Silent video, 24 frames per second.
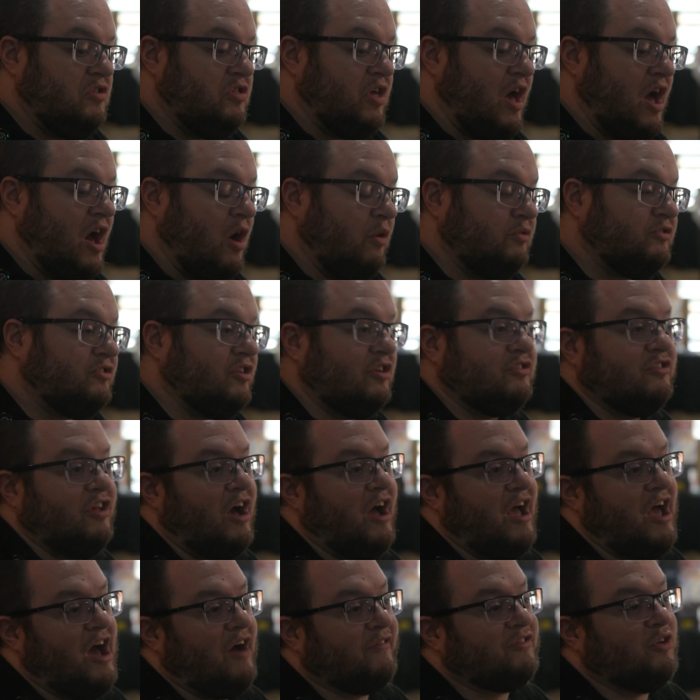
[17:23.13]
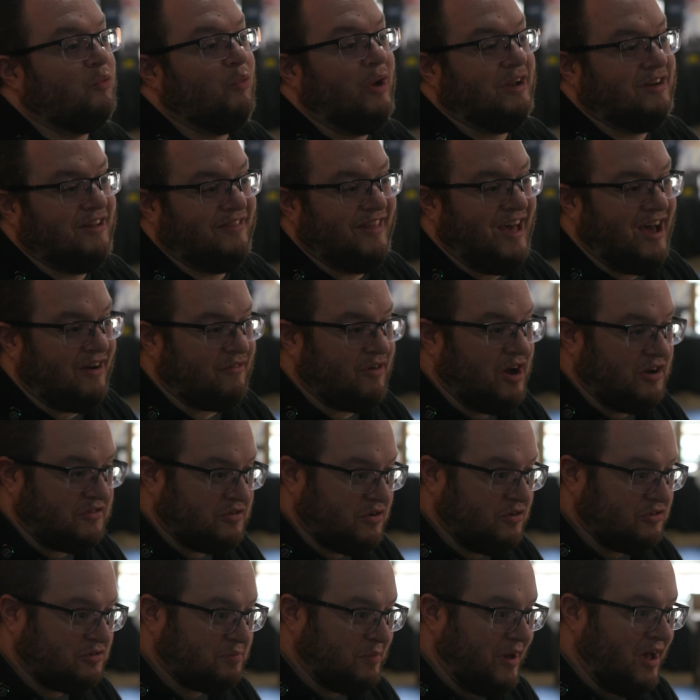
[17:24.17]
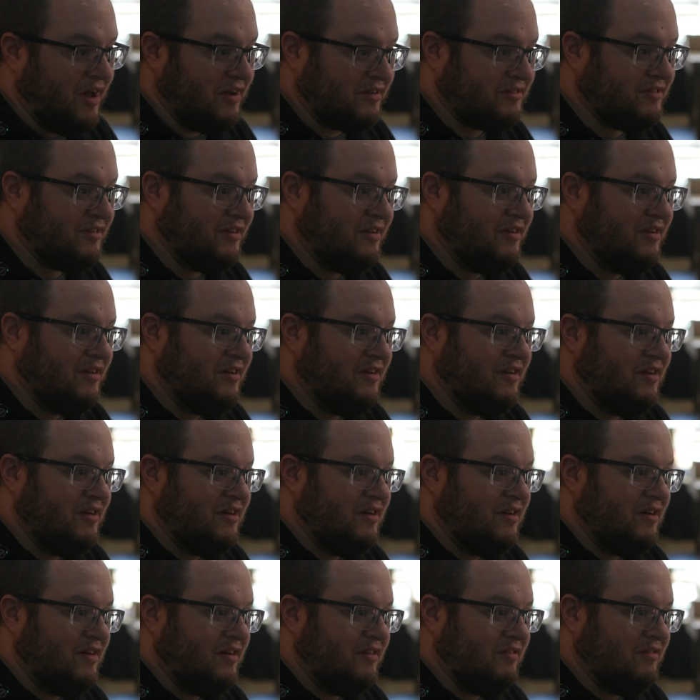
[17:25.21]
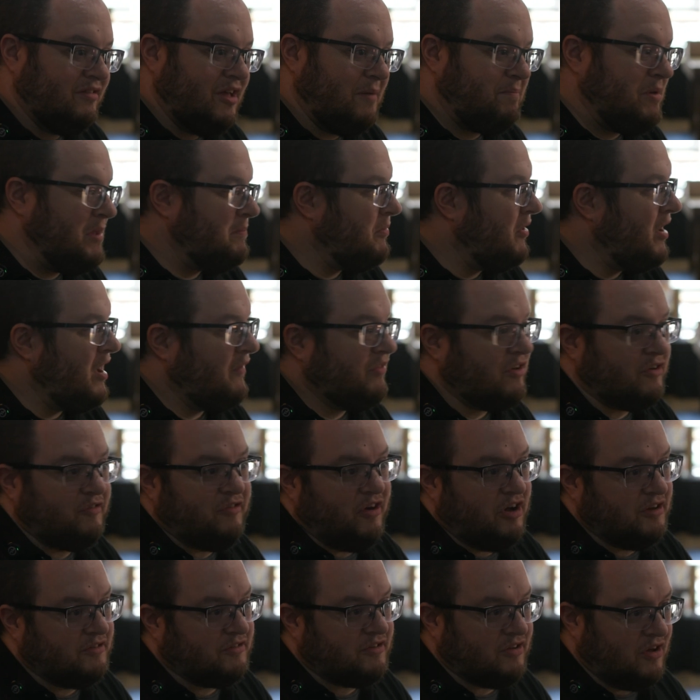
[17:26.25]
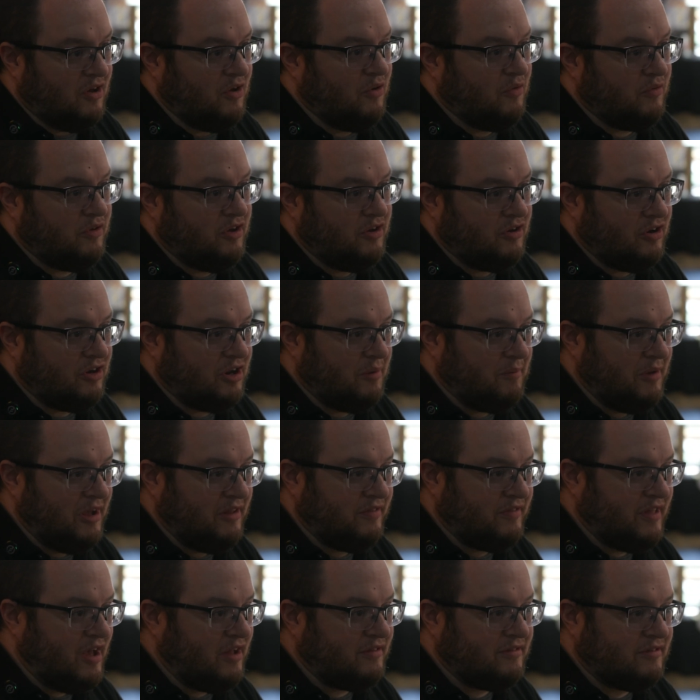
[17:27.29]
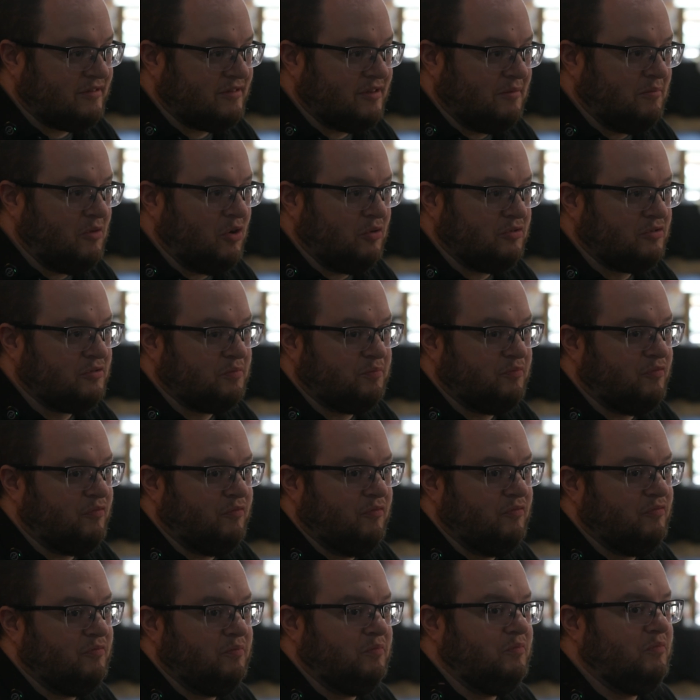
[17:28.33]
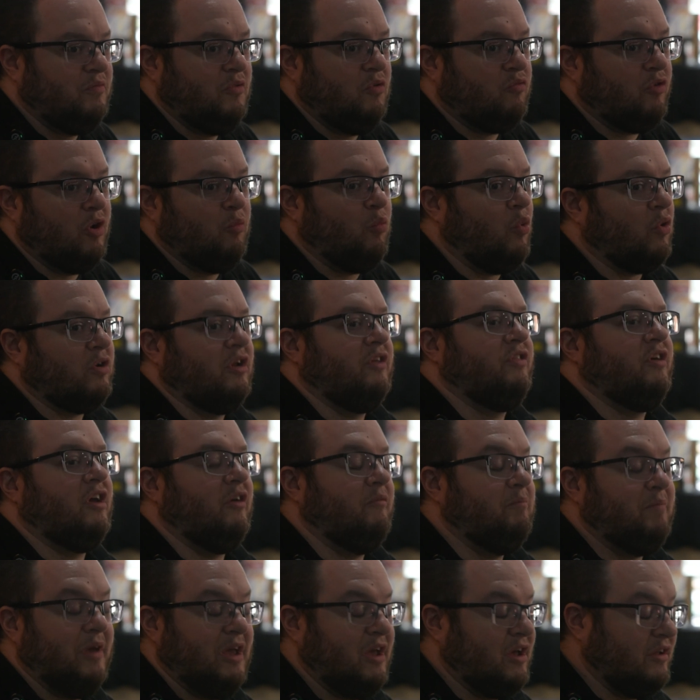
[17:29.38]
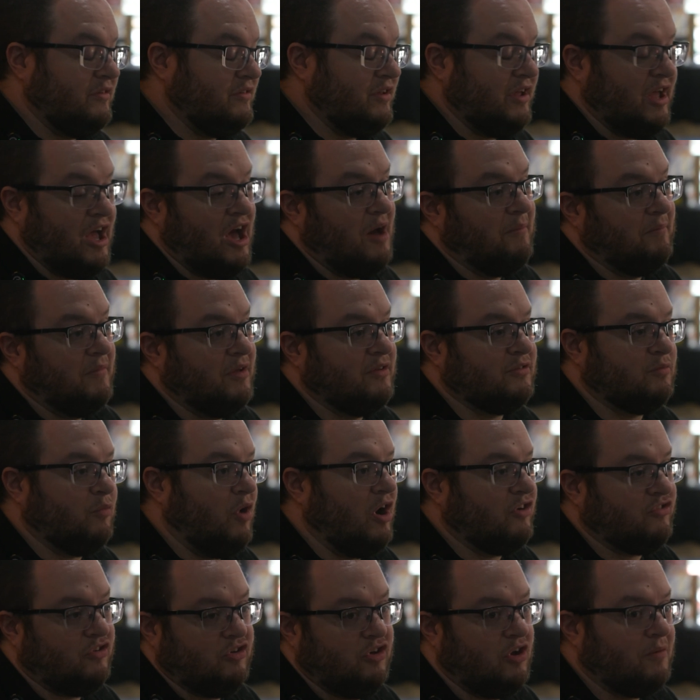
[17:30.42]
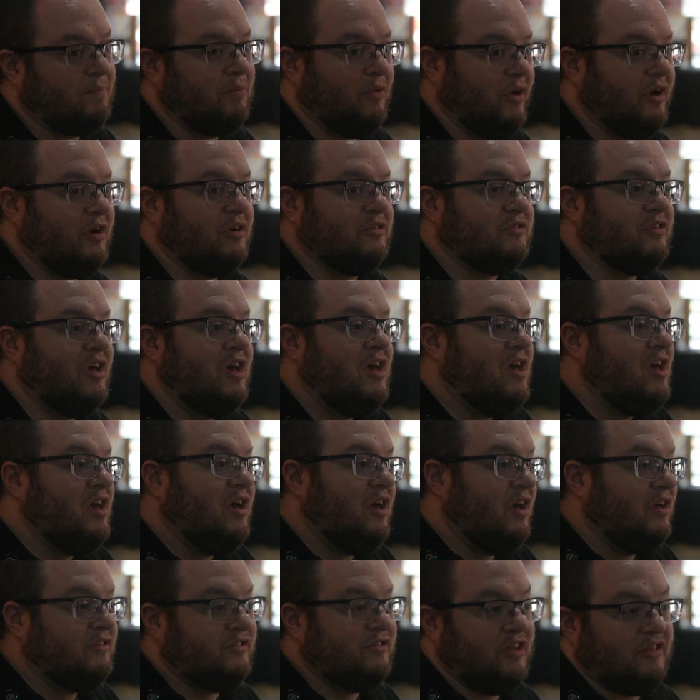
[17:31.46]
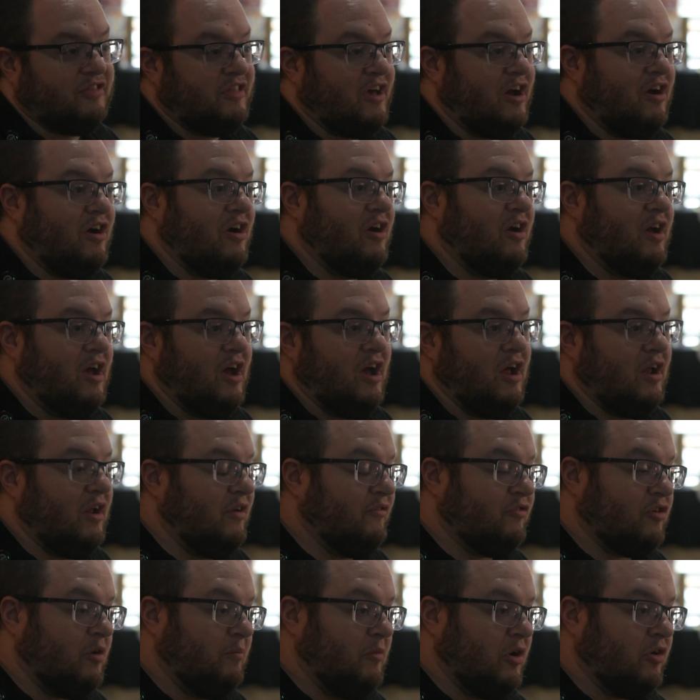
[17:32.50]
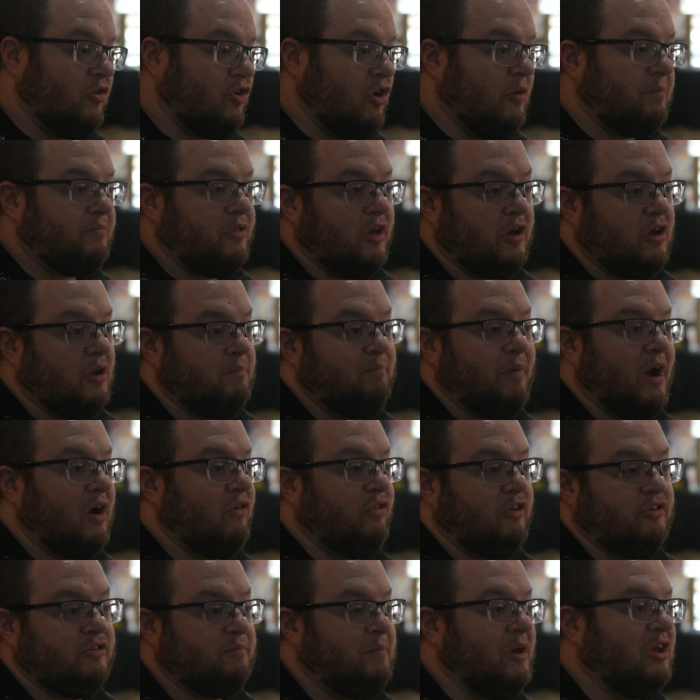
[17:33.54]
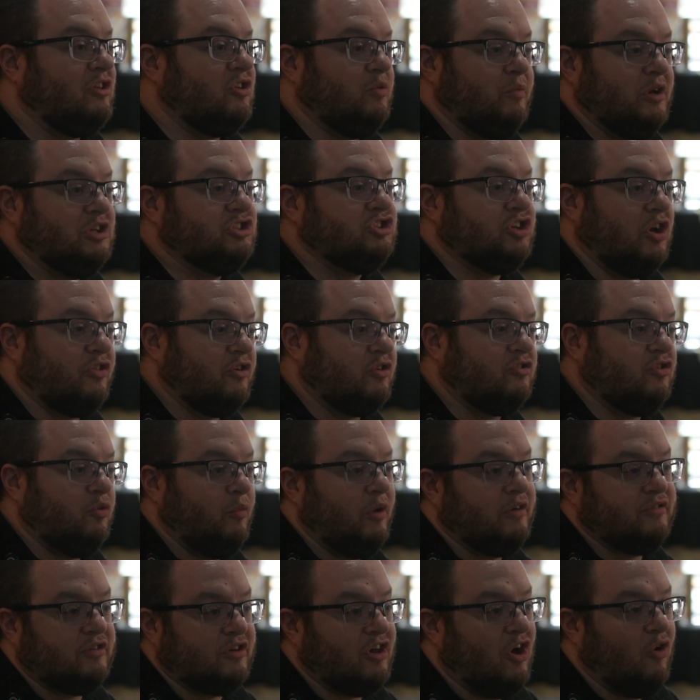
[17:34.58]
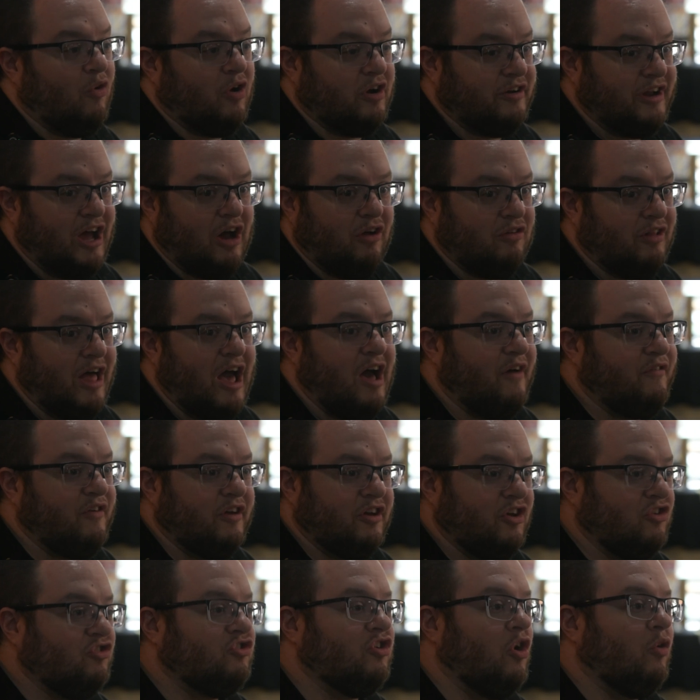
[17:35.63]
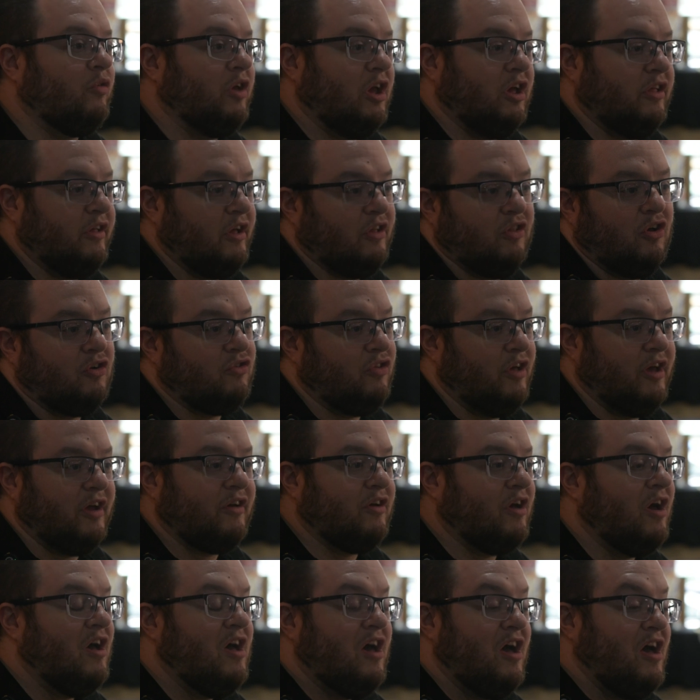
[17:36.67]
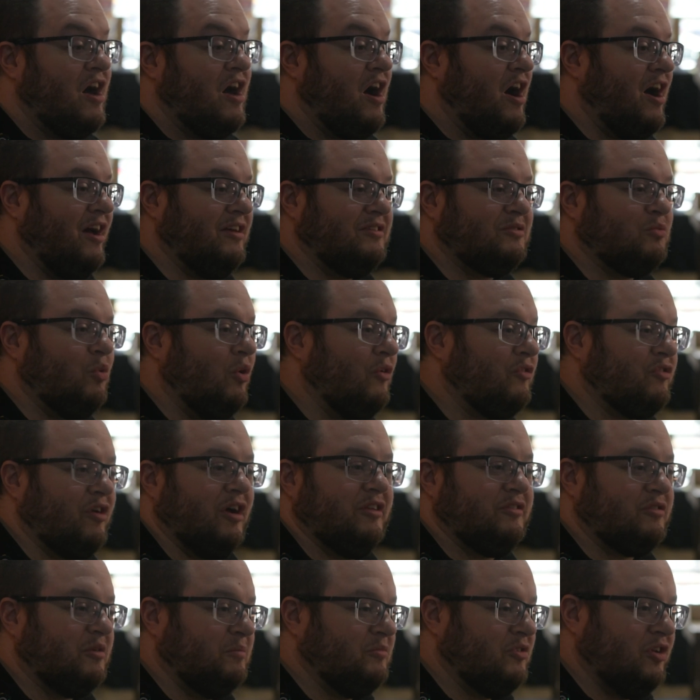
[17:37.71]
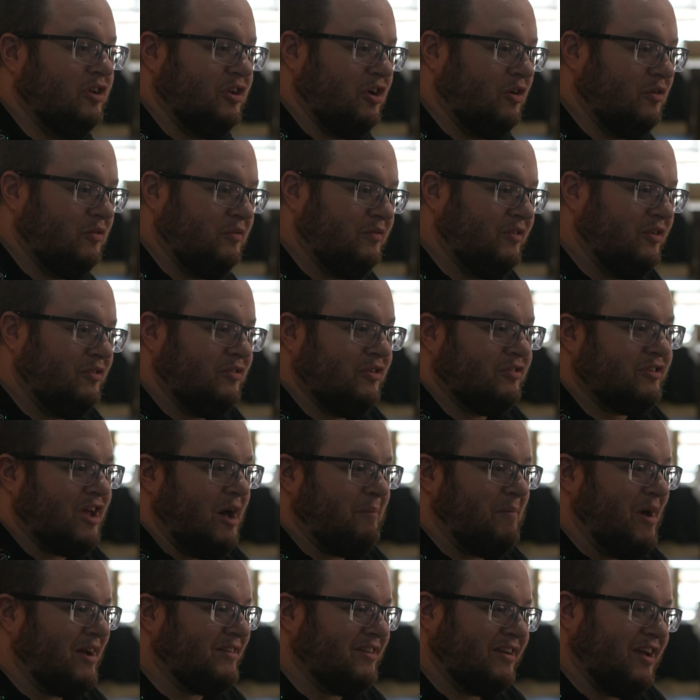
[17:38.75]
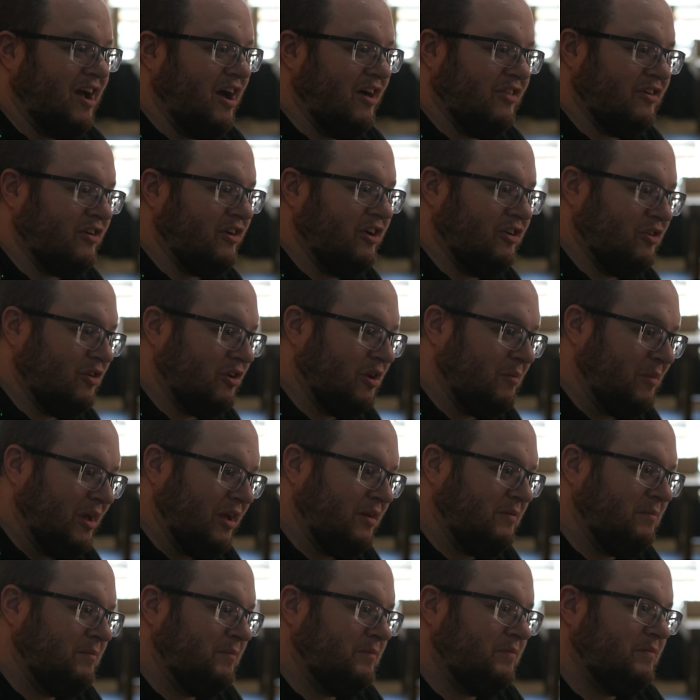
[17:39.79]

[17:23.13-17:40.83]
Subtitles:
the house does not have to win in that retrospect. Let people have their fun too. You know what I mean? That's the most rewarding thing of being a DM, is watching your players sit there and from a group that could barely speak to each other 2 weeks ago are now laughing and joking and they look like high school friends from, you just got back together. You know what I mean?